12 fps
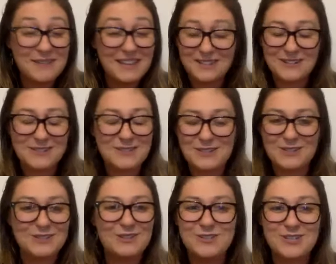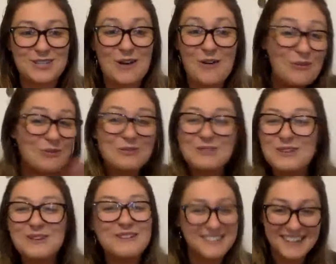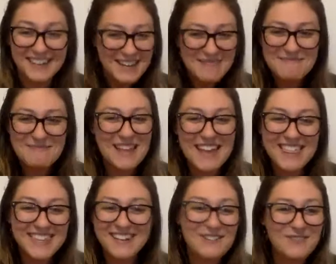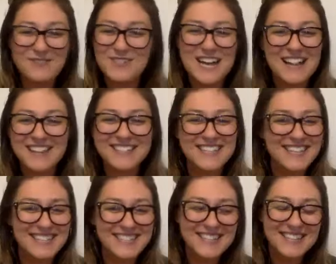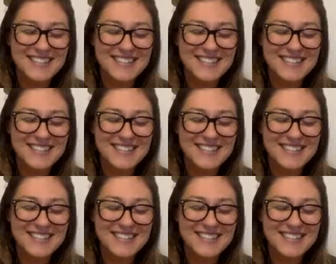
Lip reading: Like there's just a whole new plethora of challenges.